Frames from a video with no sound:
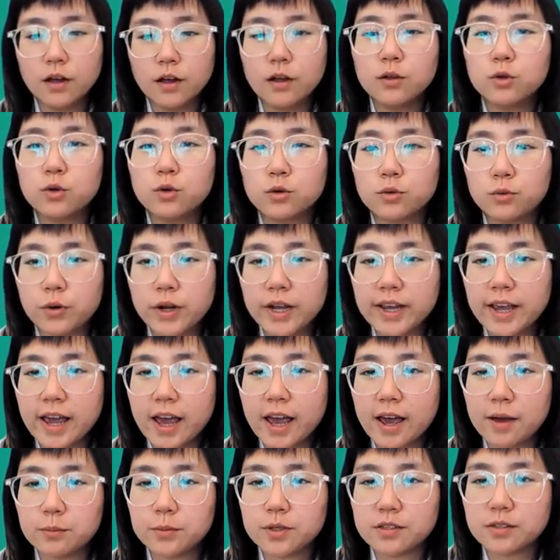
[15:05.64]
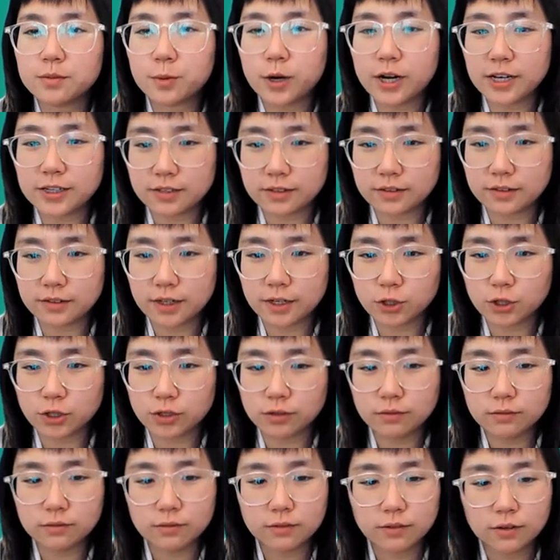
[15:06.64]
To recap this
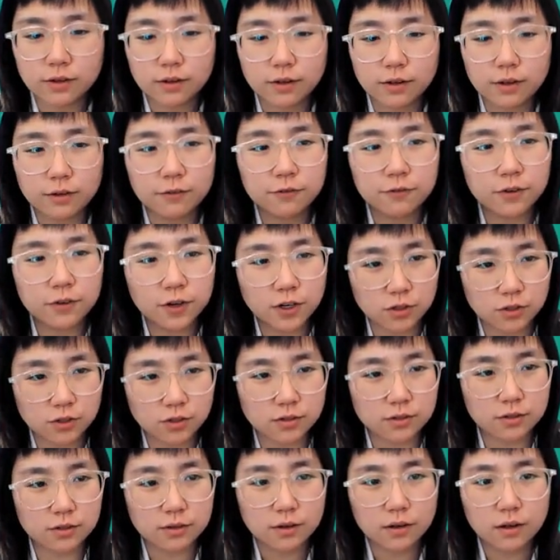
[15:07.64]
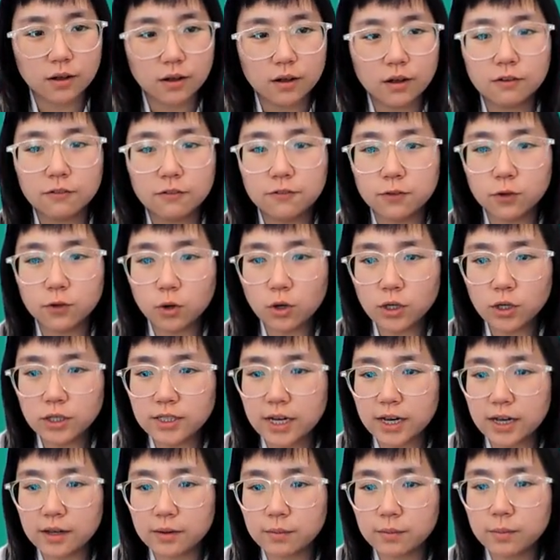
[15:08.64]
presentation, first, floor
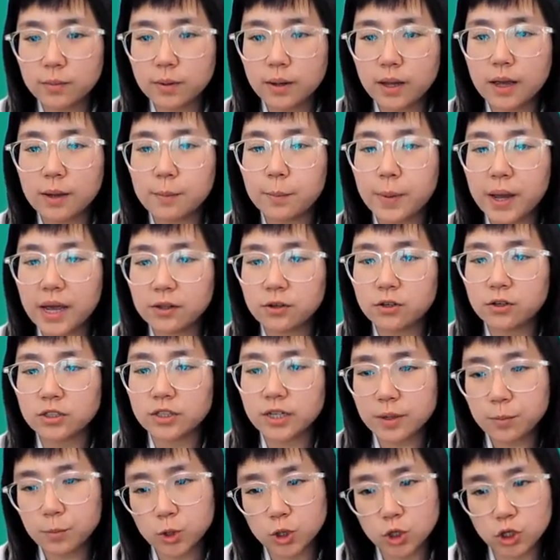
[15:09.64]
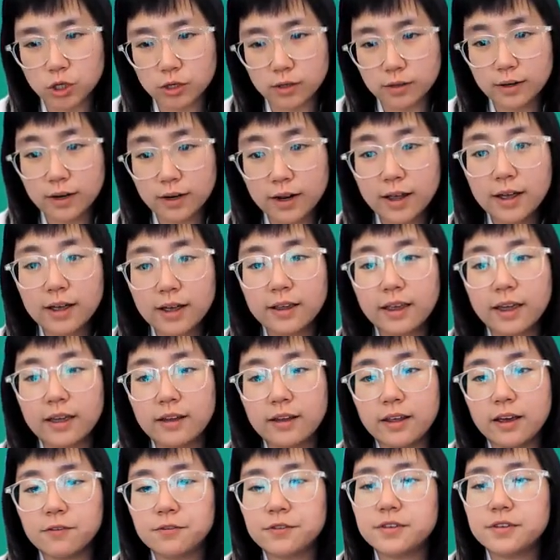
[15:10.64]
time and batter temperature can
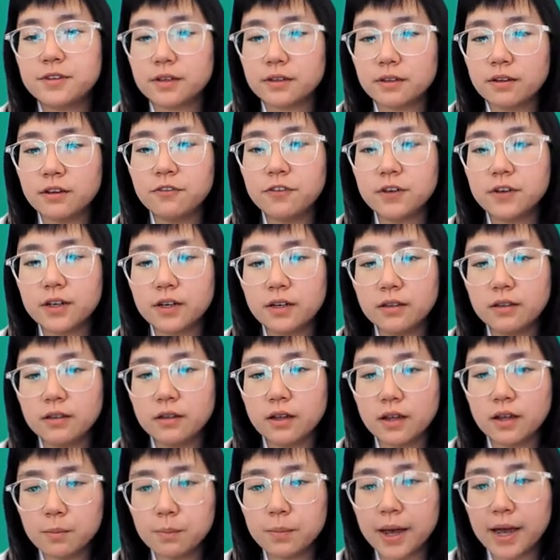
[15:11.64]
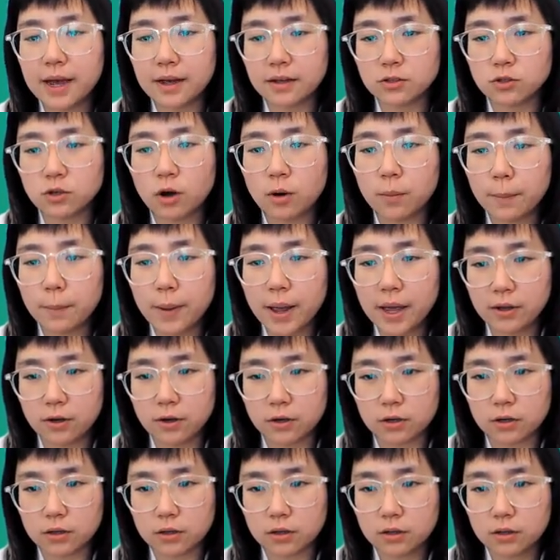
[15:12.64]
have significant impacts on
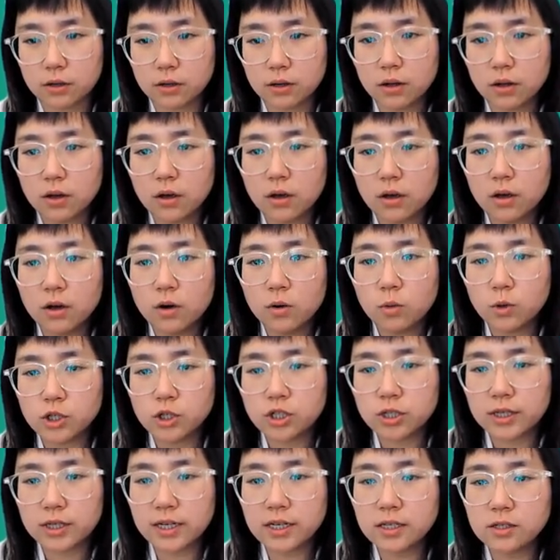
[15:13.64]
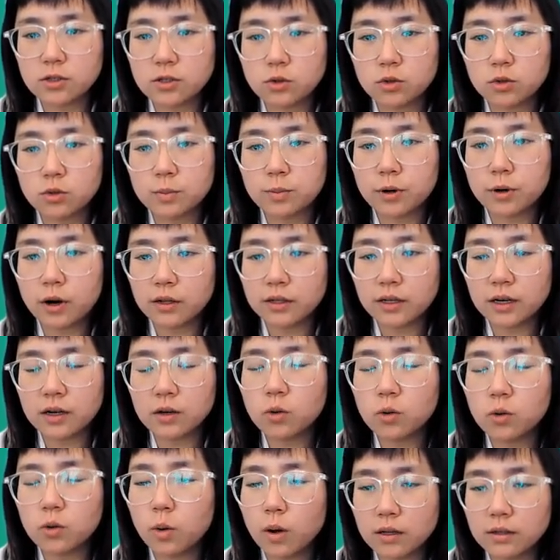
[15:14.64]
batter, which leads to product
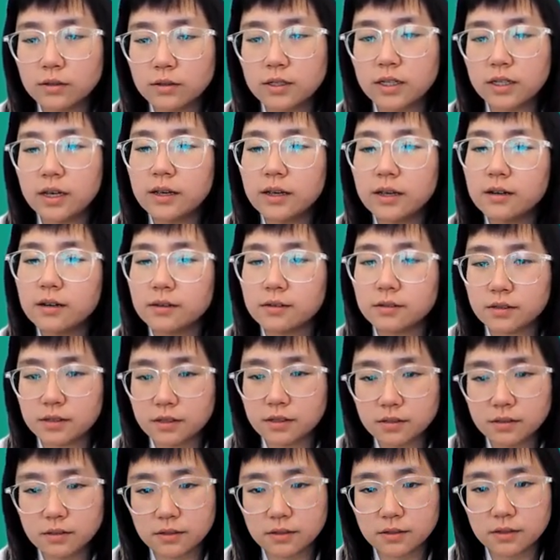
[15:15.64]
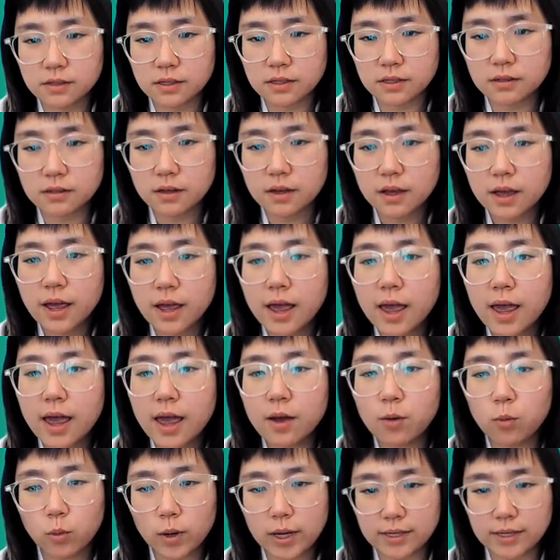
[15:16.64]
quality inconsistencies
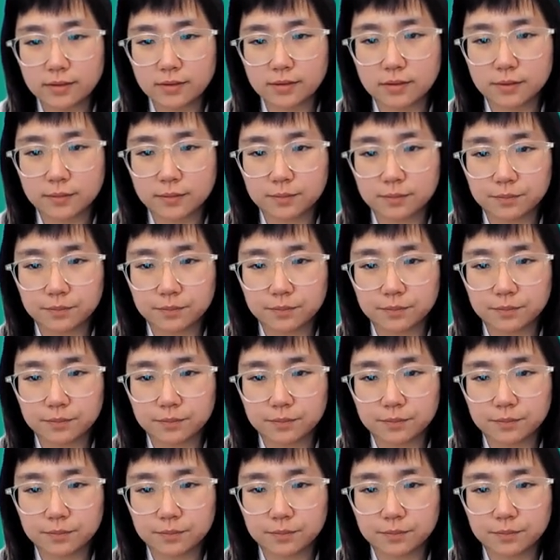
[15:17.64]
and waste.